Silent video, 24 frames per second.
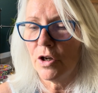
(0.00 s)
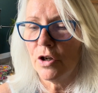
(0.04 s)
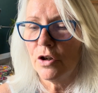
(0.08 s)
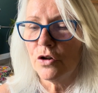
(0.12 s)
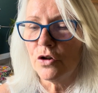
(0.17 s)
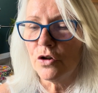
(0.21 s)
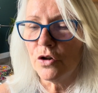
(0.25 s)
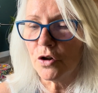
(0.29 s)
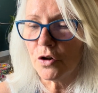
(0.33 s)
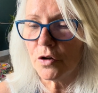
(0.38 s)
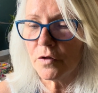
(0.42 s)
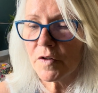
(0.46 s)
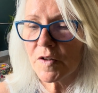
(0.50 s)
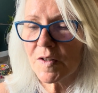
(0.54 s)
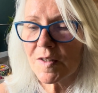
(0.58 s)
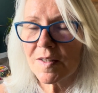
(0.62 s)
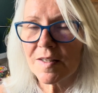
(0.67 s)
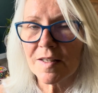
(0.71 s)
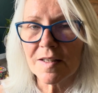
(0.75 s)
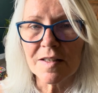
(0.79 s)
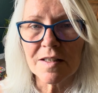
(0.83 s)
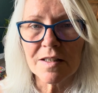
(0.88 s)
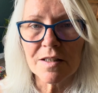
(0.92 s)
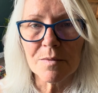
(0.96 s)
Nervous
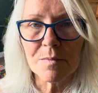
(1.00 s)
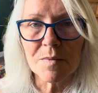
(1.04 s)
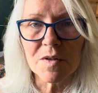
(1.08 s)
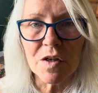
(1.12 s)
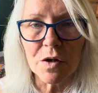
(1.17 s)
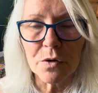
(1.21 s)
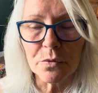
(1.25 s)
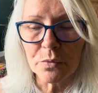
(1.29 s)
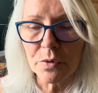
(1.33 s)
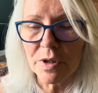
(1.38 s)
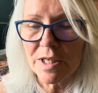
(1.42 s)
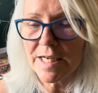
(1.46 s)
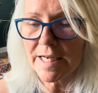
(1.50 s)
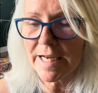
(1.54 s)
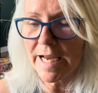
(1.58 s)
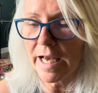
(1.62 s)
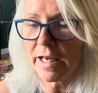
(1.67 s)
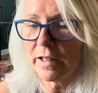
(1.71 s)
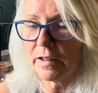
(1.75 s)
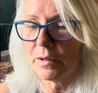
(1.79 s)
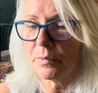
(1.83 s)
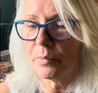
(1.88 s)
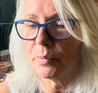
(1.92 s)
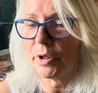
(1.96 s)
systems are
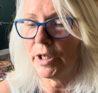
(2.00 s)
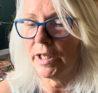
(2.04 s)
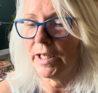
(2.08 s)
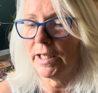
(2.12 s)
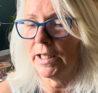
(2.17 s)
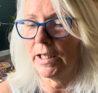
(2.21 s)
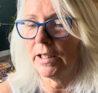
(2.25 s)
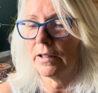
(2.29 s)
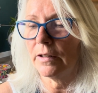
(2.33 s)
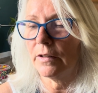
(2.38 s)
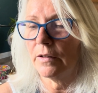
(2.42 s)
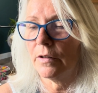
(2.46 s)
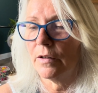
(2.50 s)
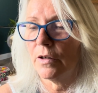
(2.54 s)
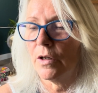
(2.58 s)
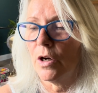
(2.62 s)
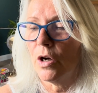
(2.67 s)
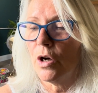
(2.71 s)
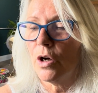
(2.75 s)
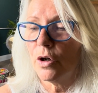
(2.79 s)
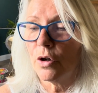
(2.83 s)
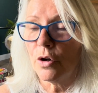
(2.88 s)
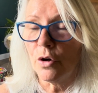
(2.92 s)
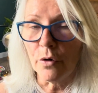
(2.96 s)
recalibrating.
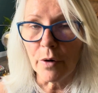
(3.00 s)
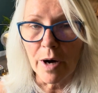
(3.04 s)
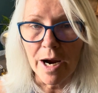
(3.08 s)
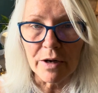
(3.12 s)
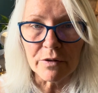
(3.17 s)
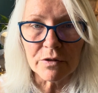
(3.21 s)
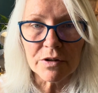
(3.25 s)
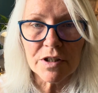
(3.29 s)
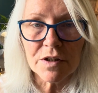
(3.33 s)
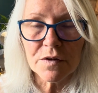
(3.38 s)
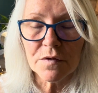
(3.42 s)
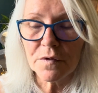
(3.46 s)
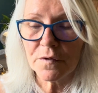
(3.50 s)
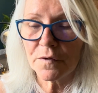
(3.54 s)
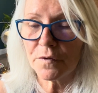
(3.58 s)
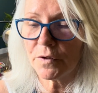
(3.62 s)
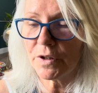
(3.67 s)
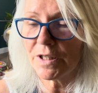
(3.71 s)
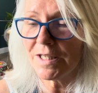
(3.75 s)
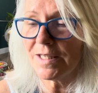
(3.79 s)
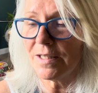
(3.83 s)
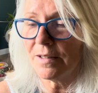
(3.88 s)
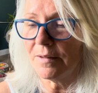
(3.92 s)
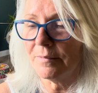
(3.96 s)
Grounded
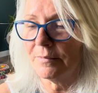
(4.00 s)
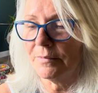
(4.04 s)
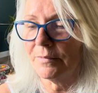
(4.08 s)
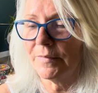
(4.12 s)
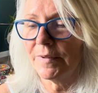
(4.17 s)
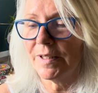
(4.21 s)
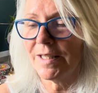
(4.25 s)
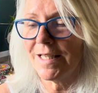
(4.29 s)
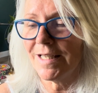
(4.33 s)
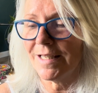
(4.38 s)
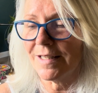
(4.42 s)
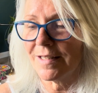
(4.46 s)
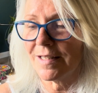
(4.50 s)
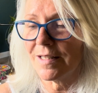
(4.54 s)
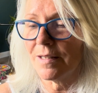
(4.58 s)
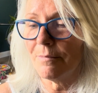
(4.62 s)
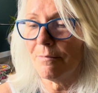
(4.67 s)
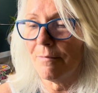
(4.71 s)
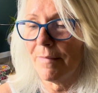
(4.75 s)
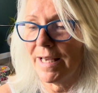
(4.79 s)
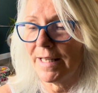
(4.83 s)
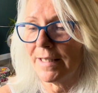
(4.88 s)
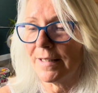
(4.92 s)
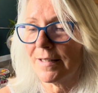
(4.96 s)
freedom is the
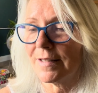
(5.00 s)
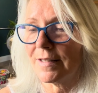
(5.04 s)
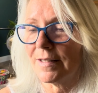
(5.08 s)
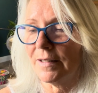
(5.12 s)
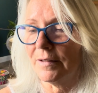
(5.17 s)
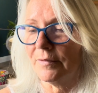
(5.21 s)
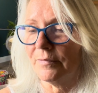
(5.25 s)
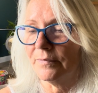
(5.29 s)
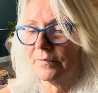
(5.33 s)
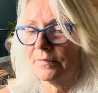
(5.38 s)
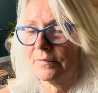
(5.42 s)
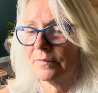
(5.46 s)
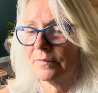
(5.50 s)
medicine.